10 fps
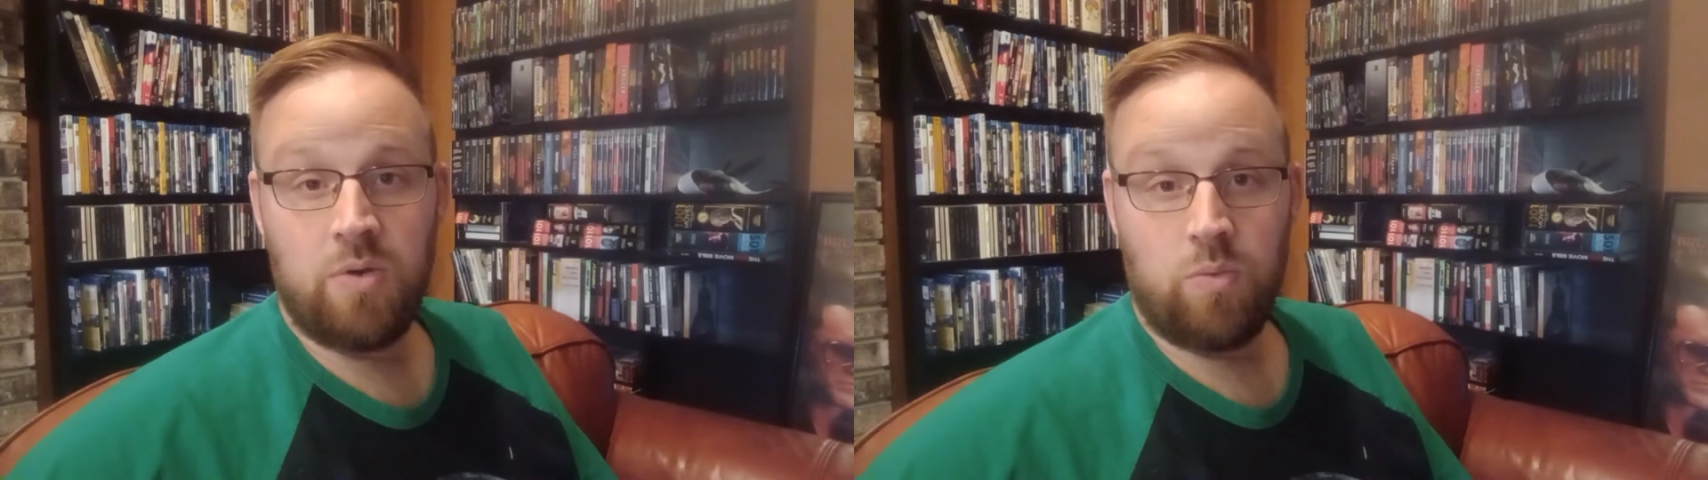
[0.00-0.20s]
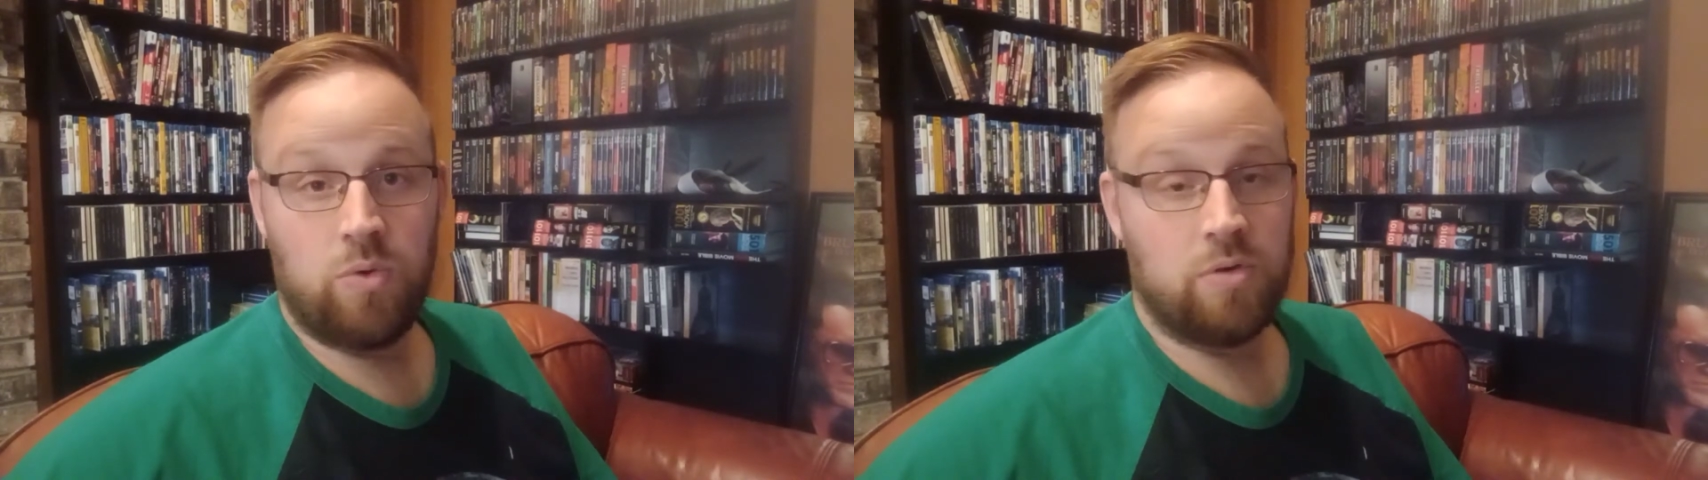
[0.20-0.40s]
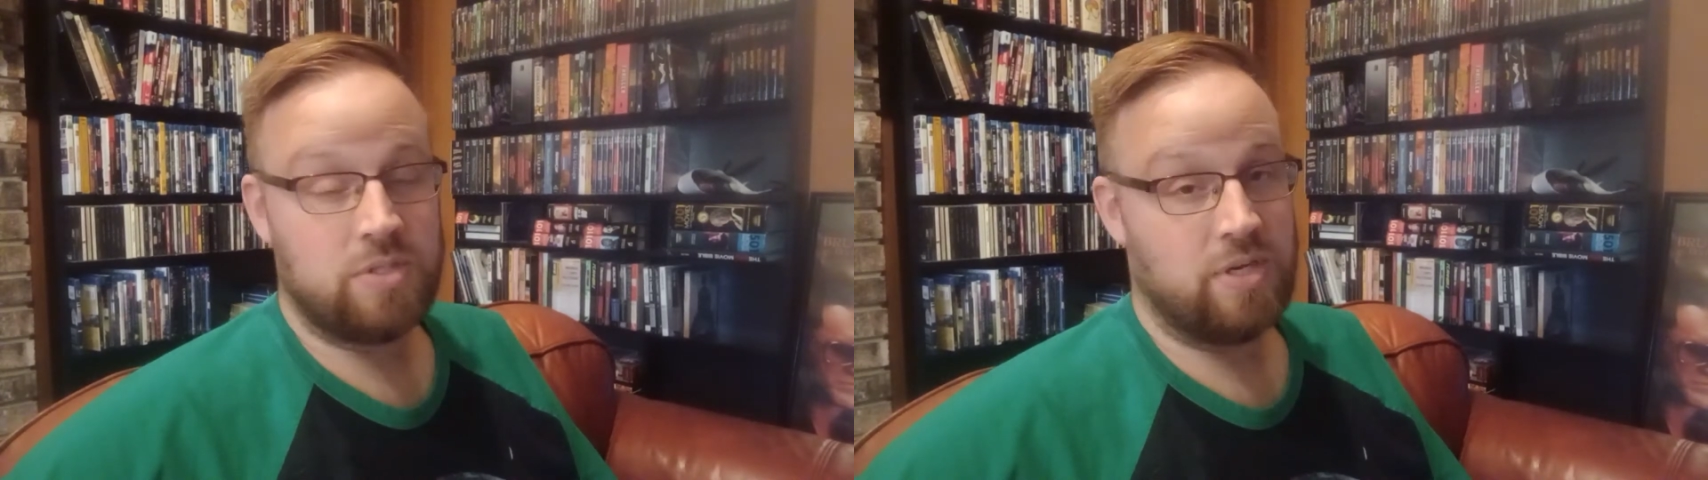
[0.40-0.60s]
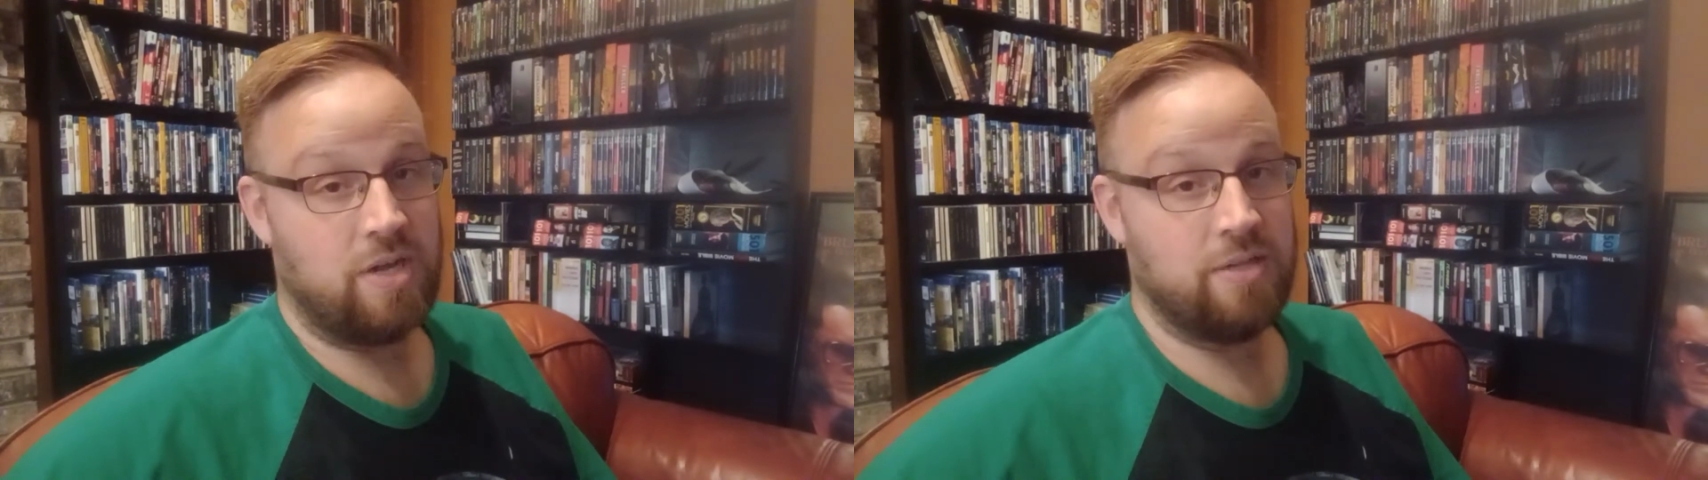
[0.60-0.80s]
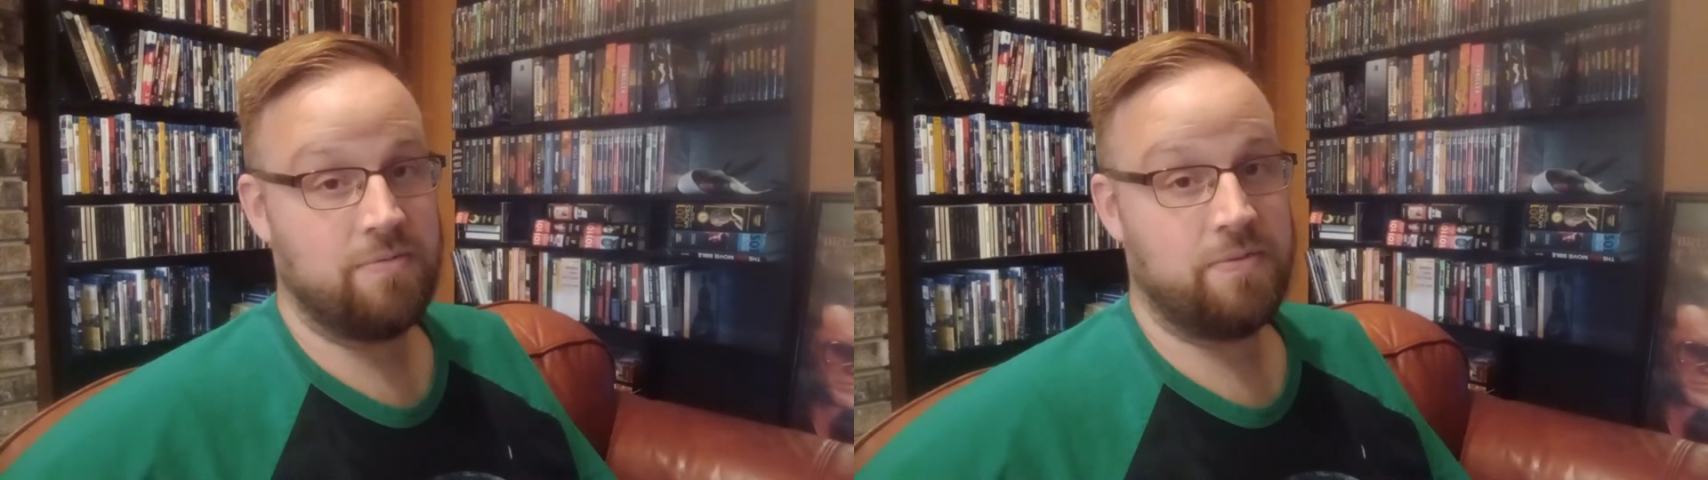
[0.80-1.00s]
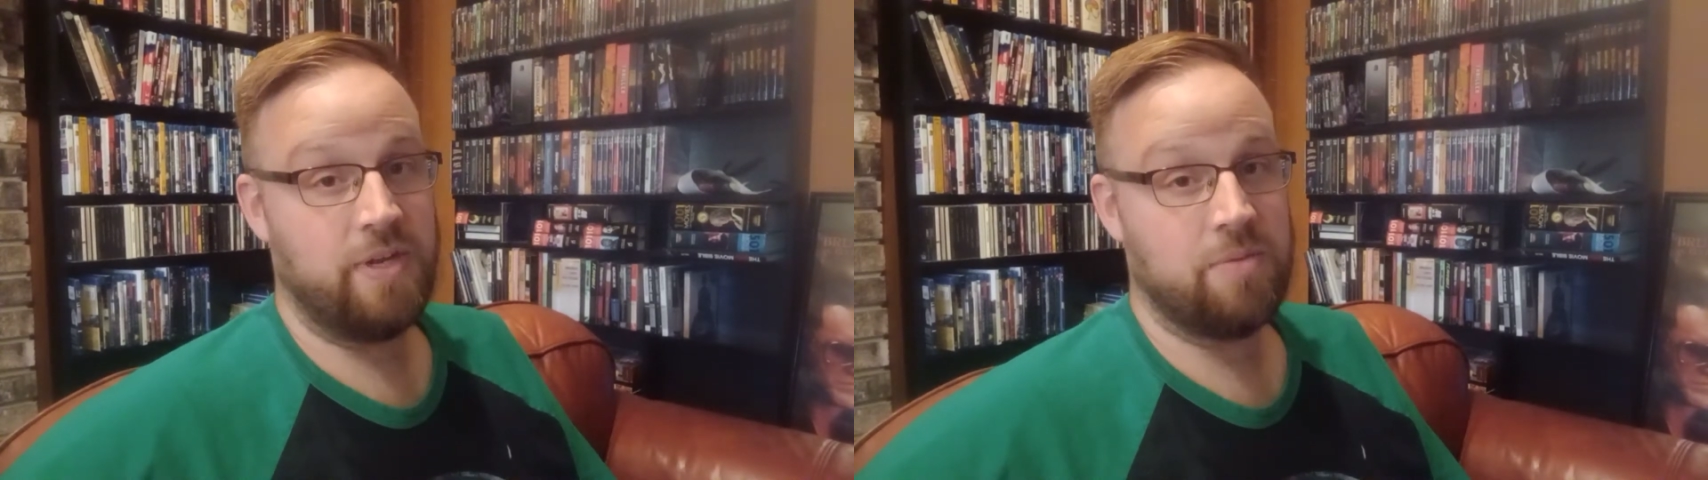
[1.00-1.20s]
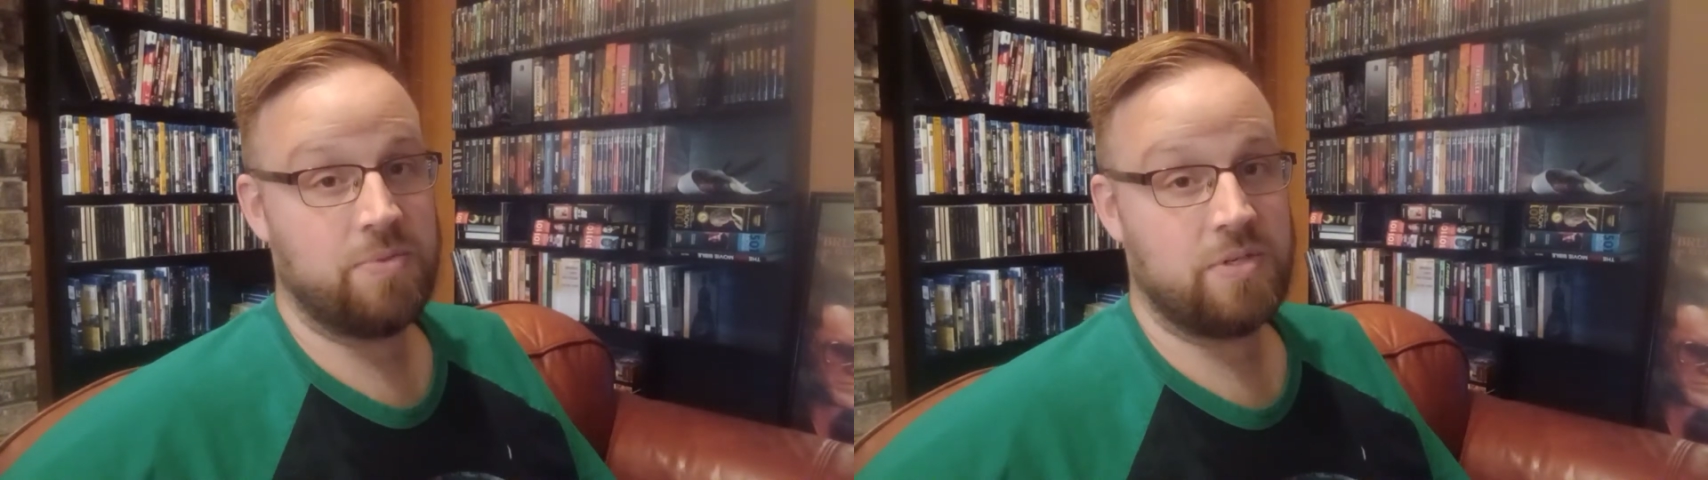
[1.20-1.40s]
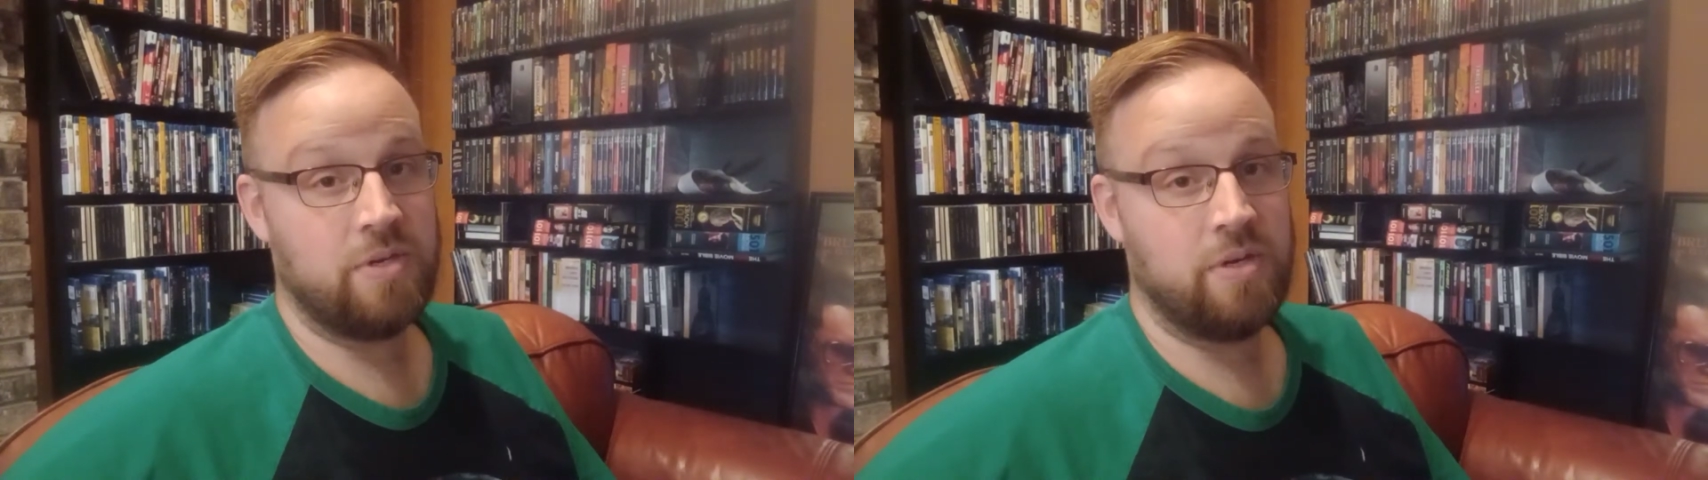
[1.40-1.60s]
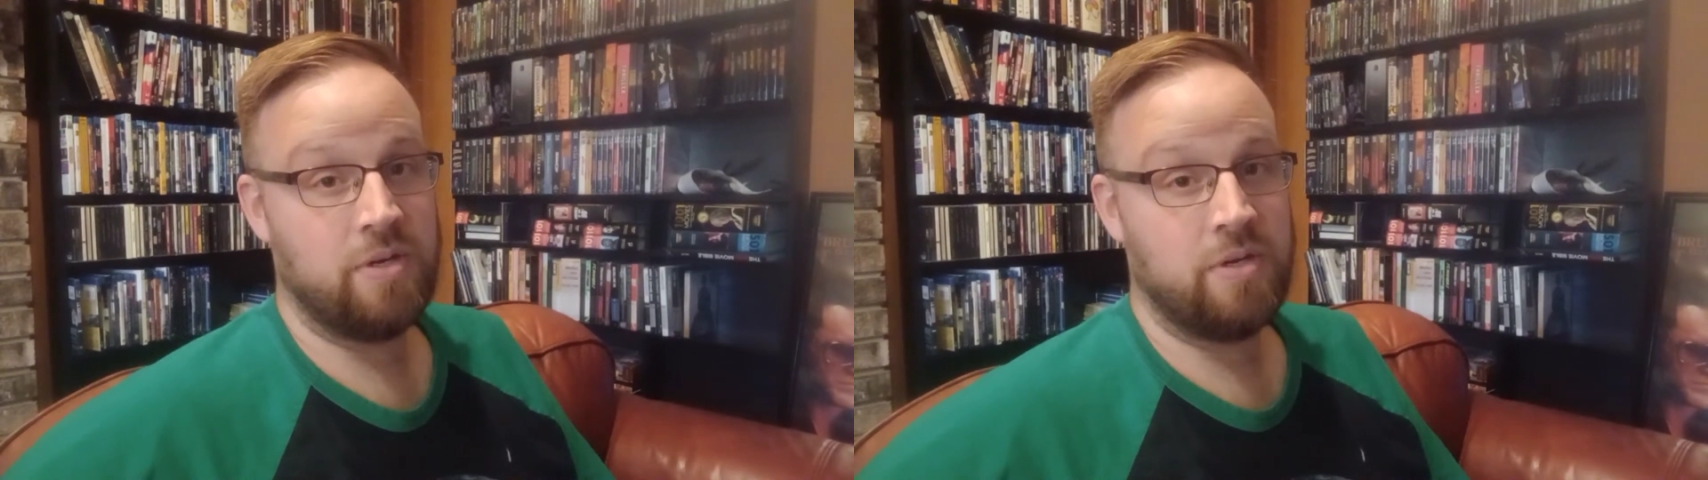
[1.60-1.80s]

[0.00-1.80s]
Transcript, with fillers: were solid flips